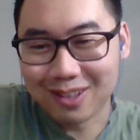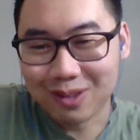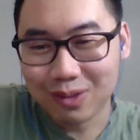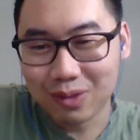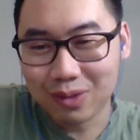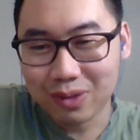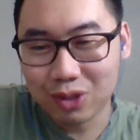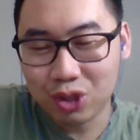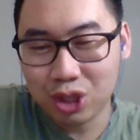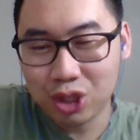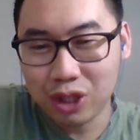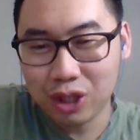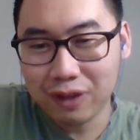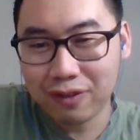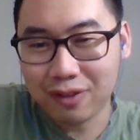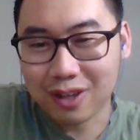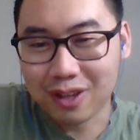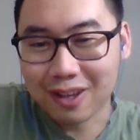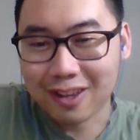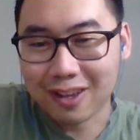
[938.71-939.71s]

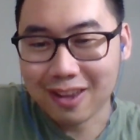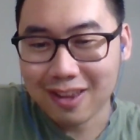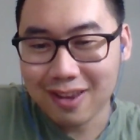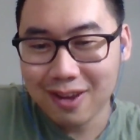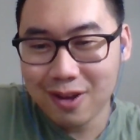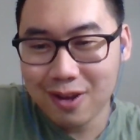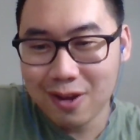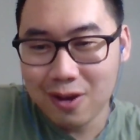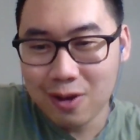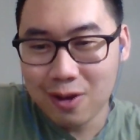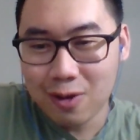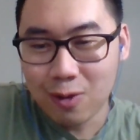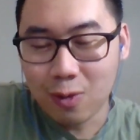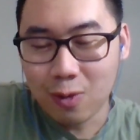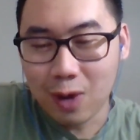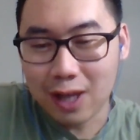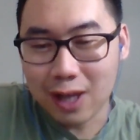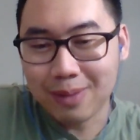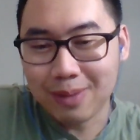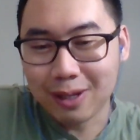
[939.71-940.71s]
chieftain who
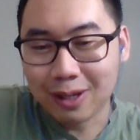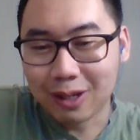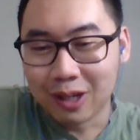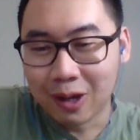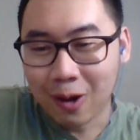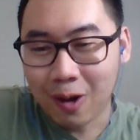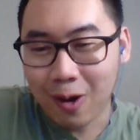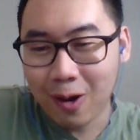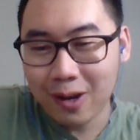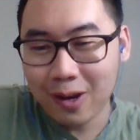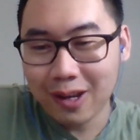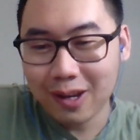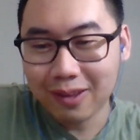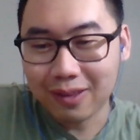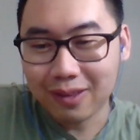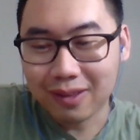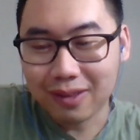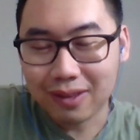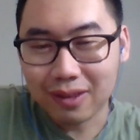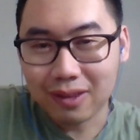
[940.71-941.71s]
has been
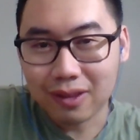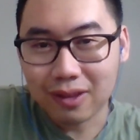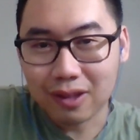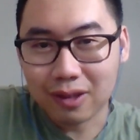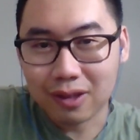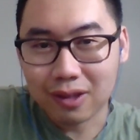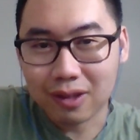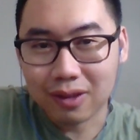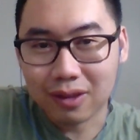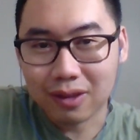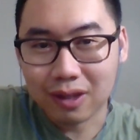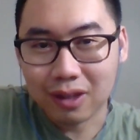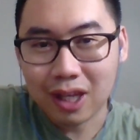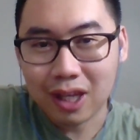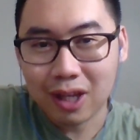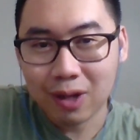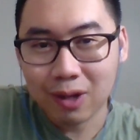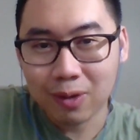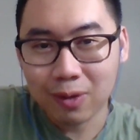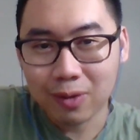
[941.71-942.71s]
guarding the
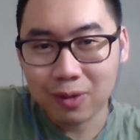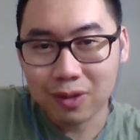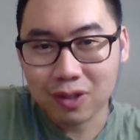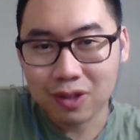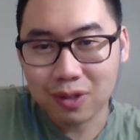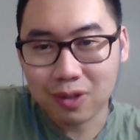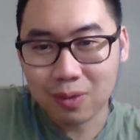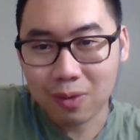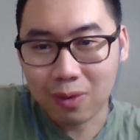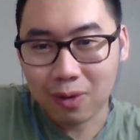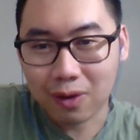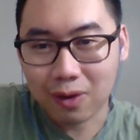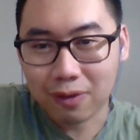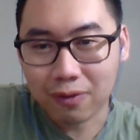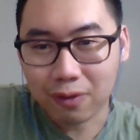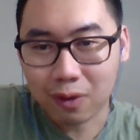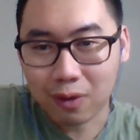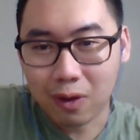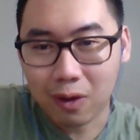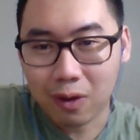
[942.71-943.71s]
hero's sword
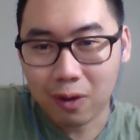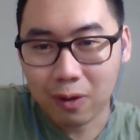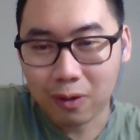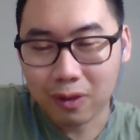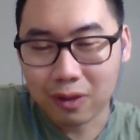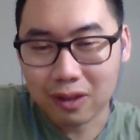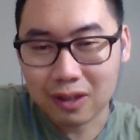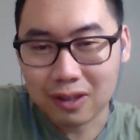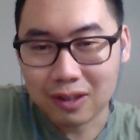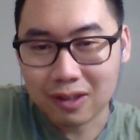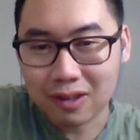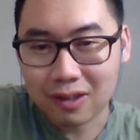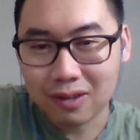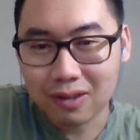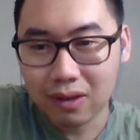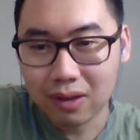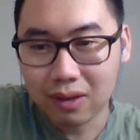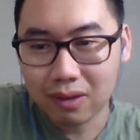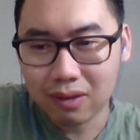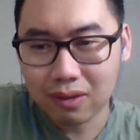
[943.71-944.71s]
for all these
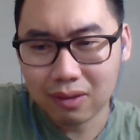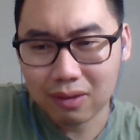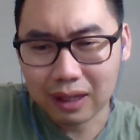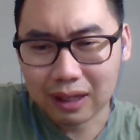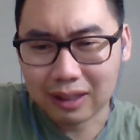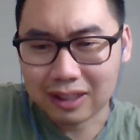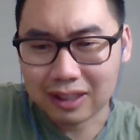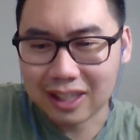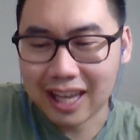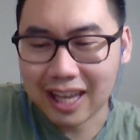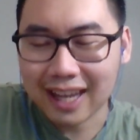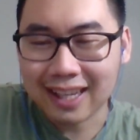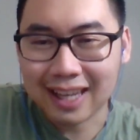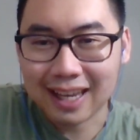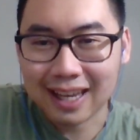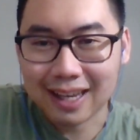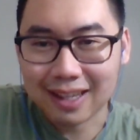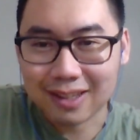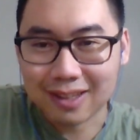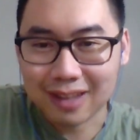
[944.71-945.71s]
like
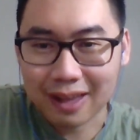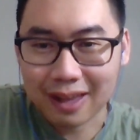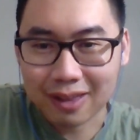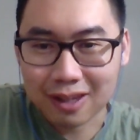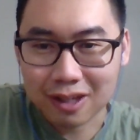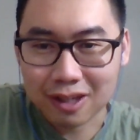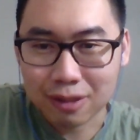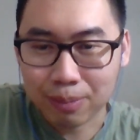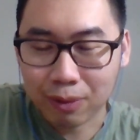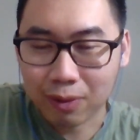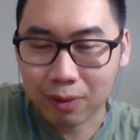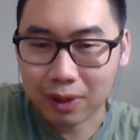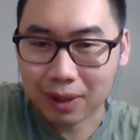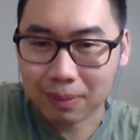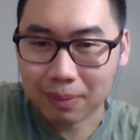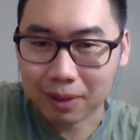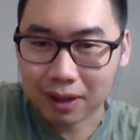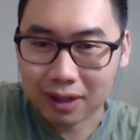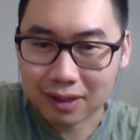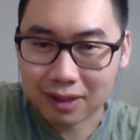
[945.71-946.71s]
decades at this point.
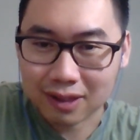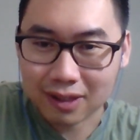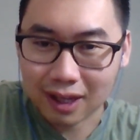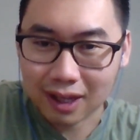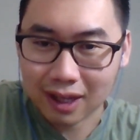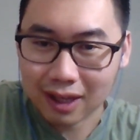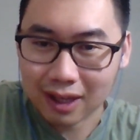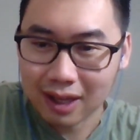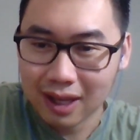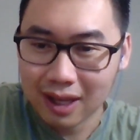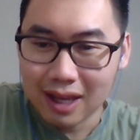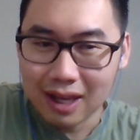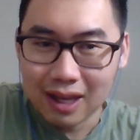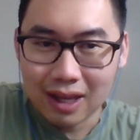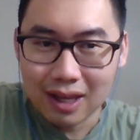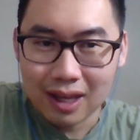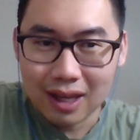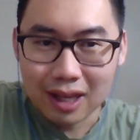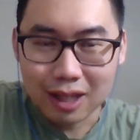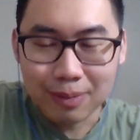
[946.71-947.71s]
I'm gonna say
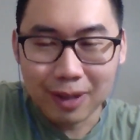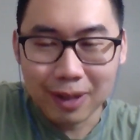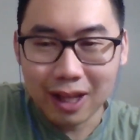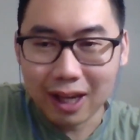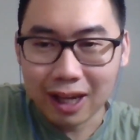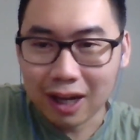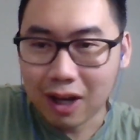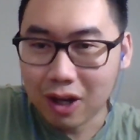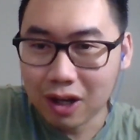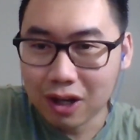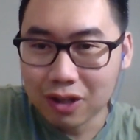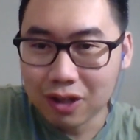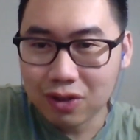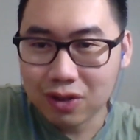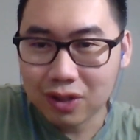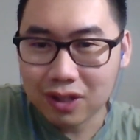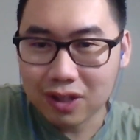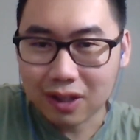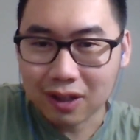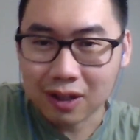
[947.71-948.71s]
it's been like
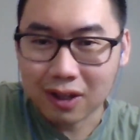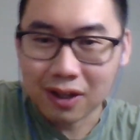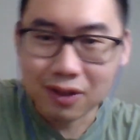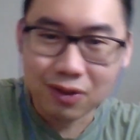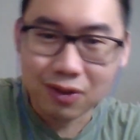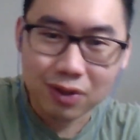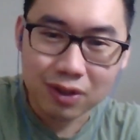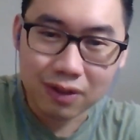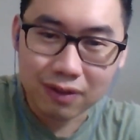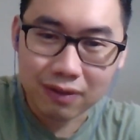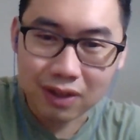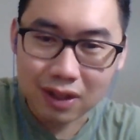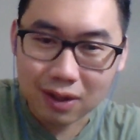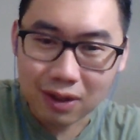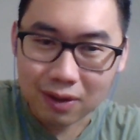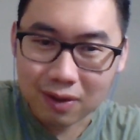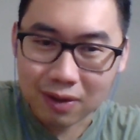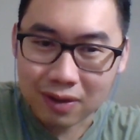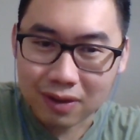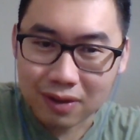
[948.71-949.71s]
hundreds and hundreds of
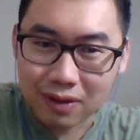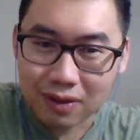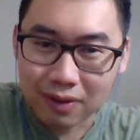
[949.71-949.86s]
years,